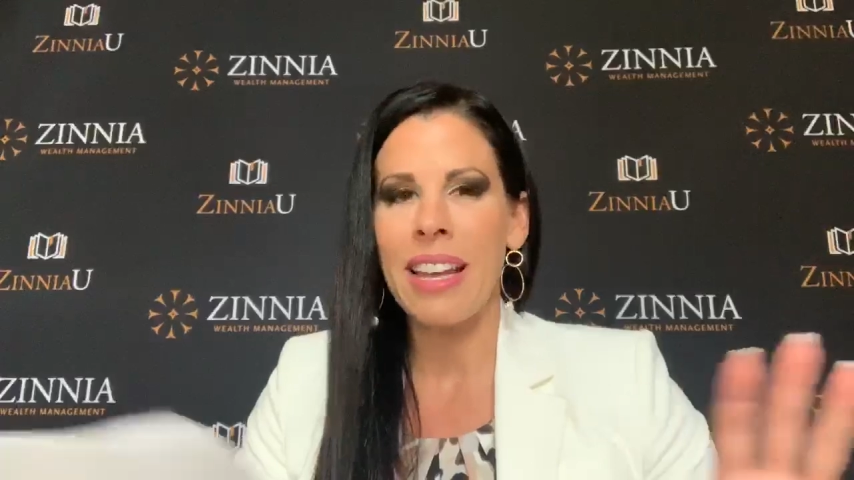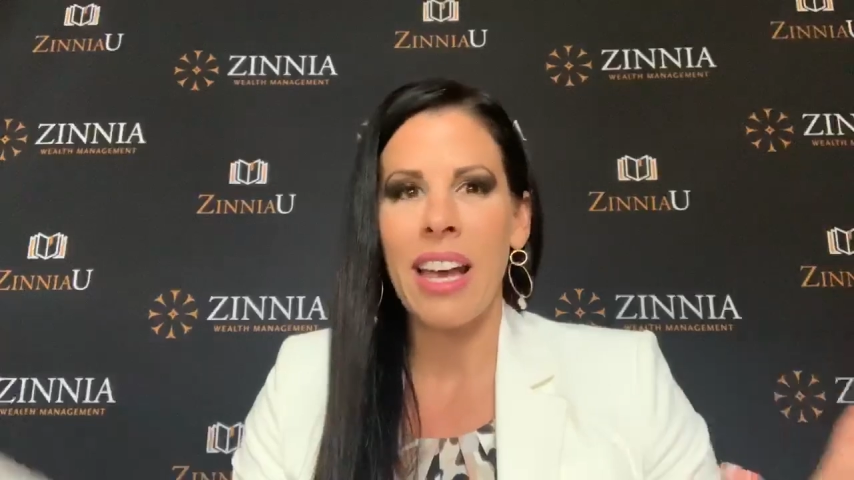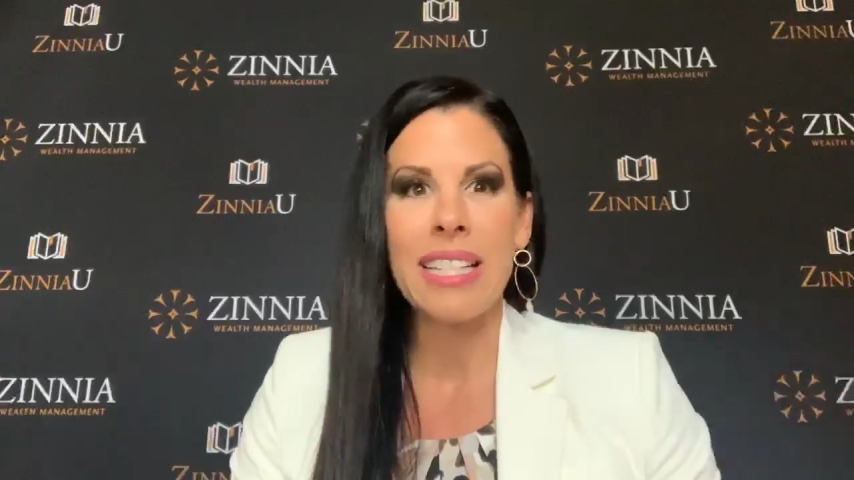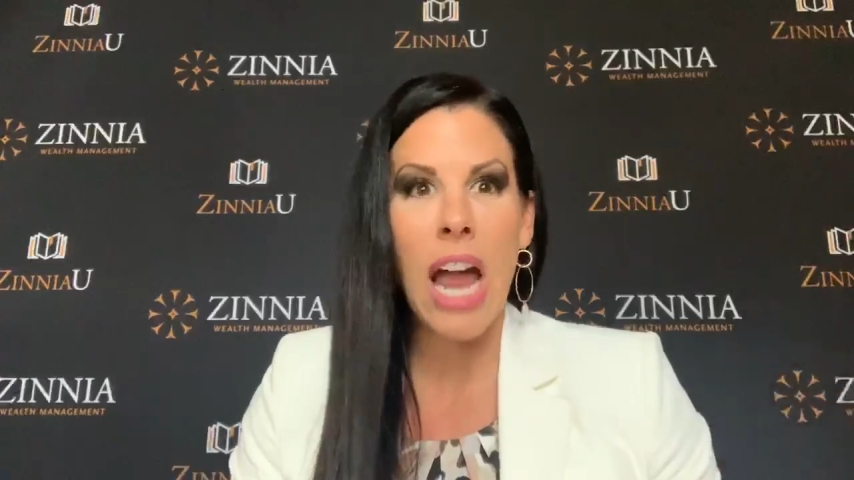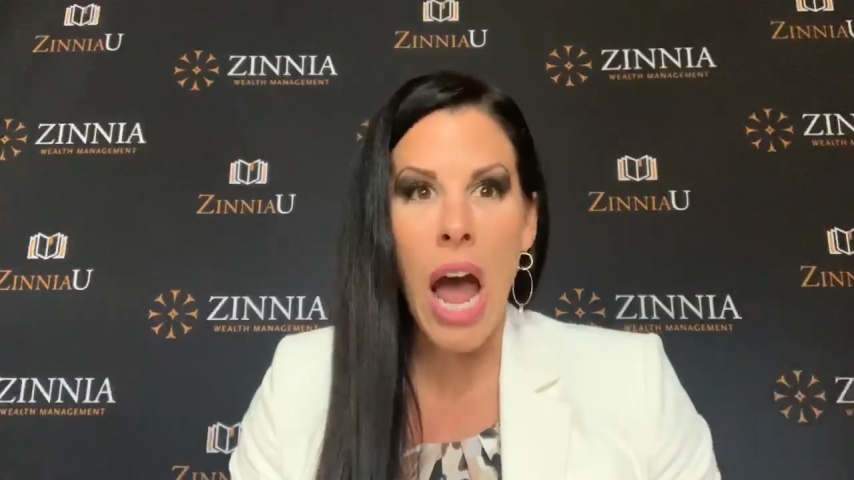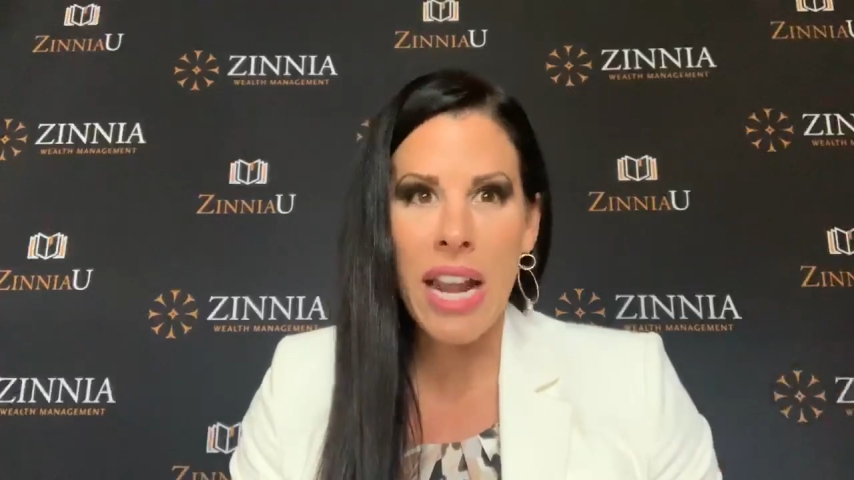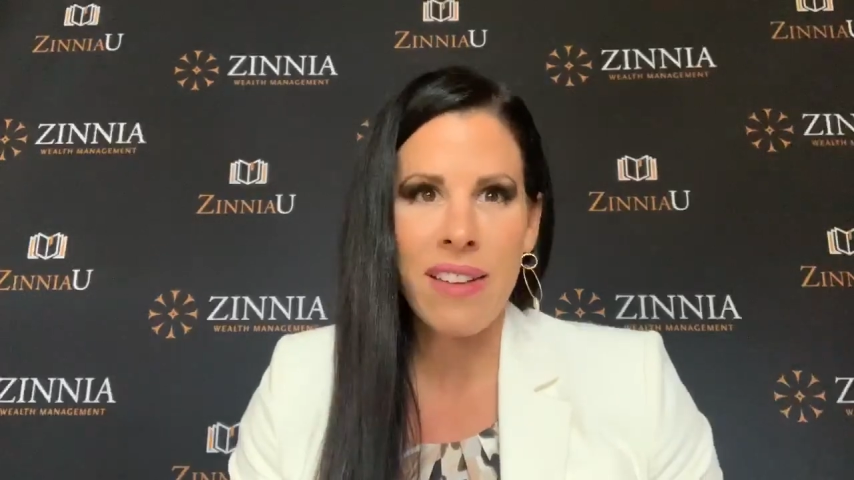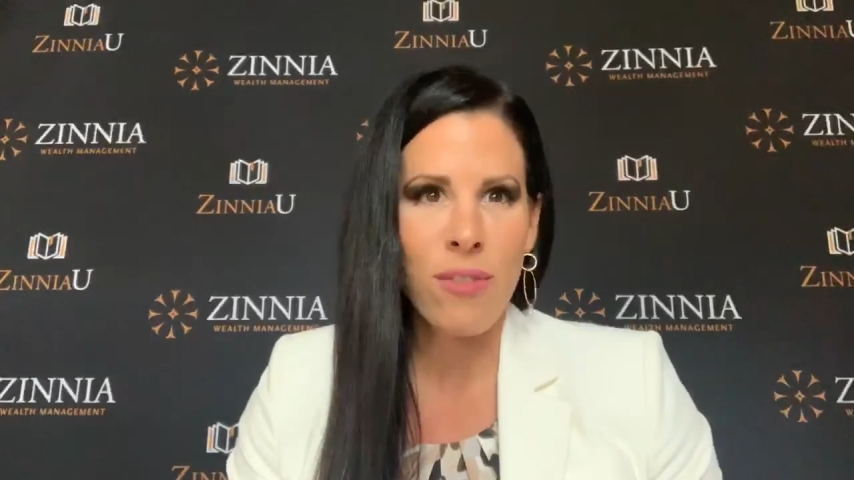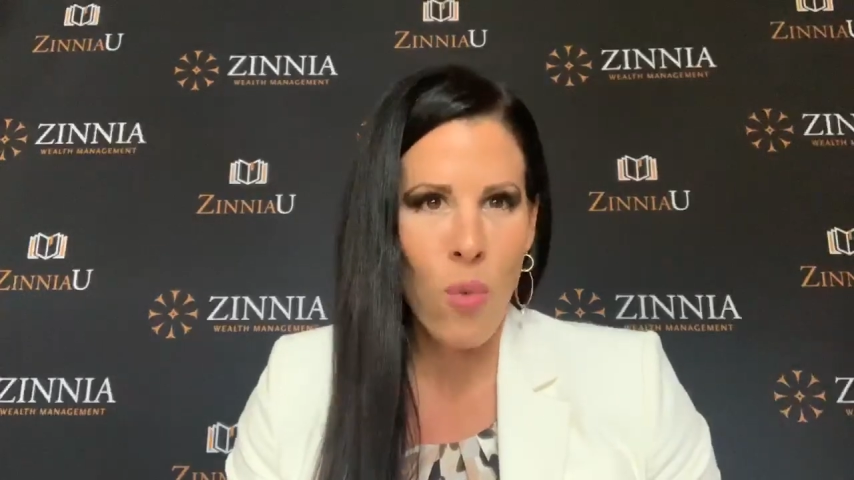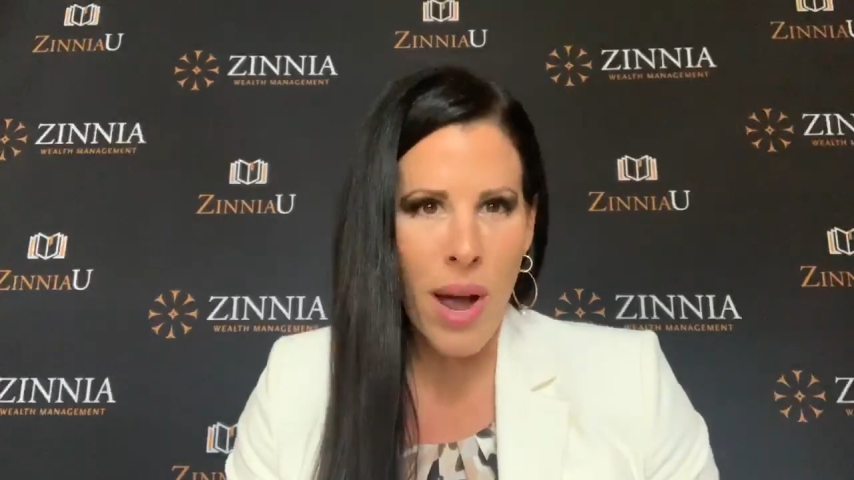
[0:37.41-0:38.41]
a ton
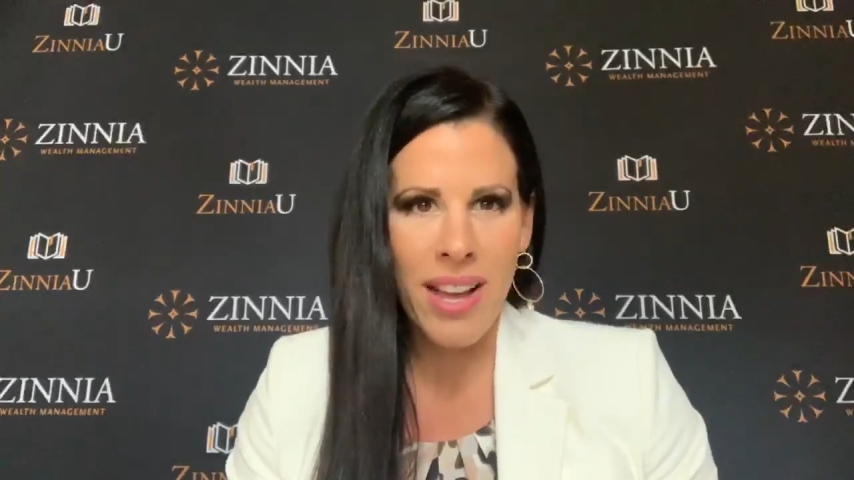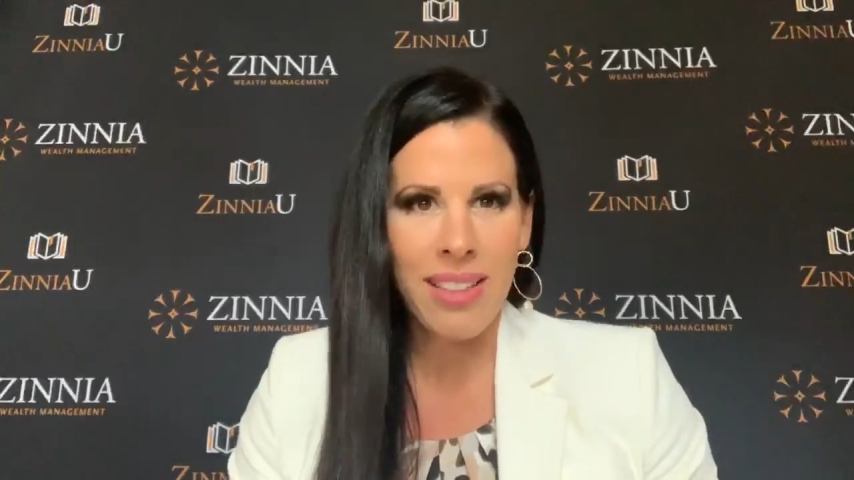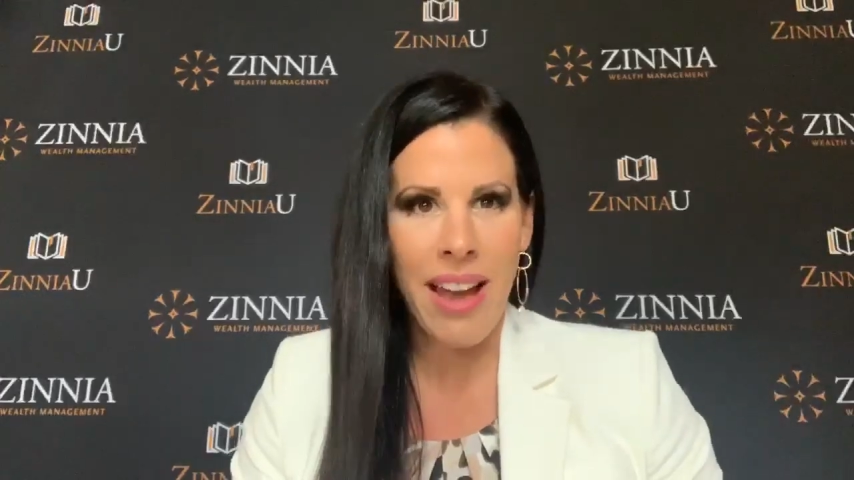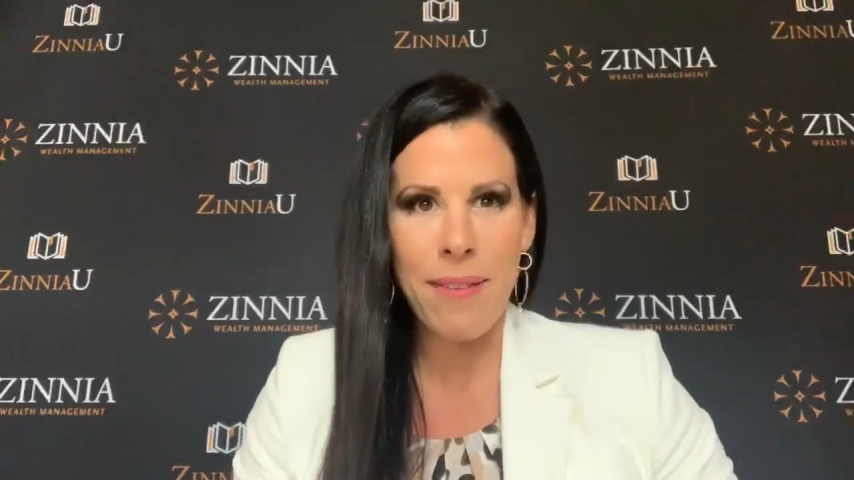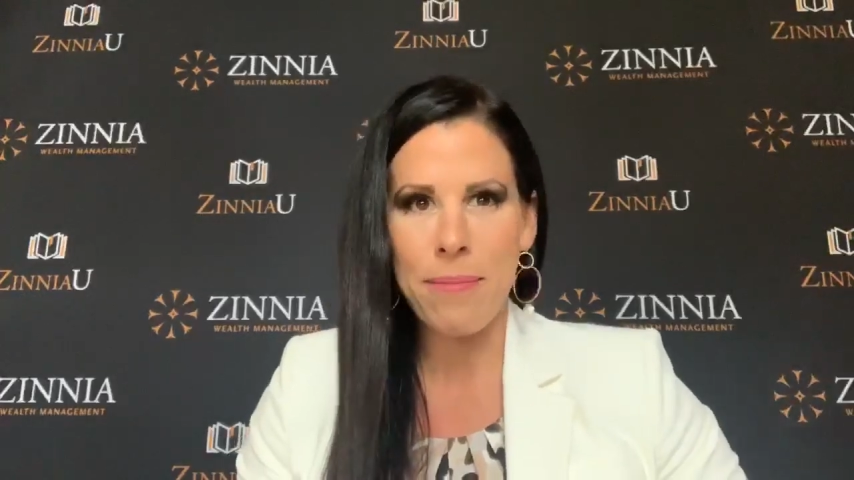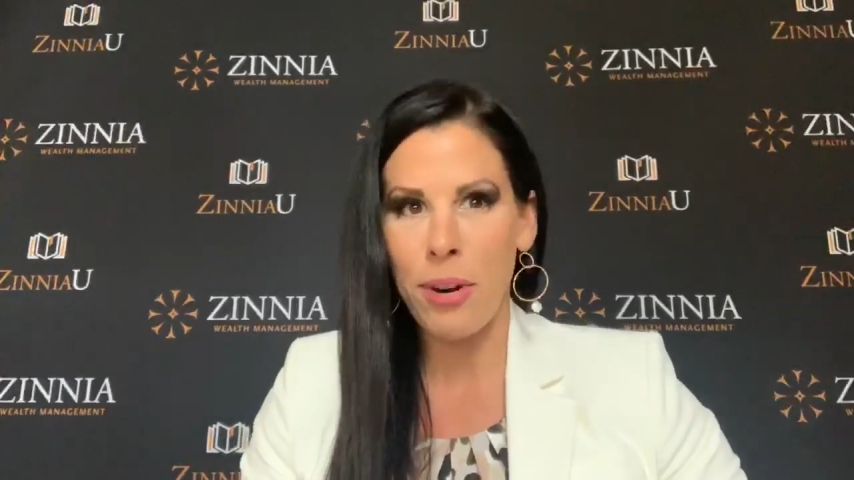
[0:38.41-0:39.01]
of wildlife,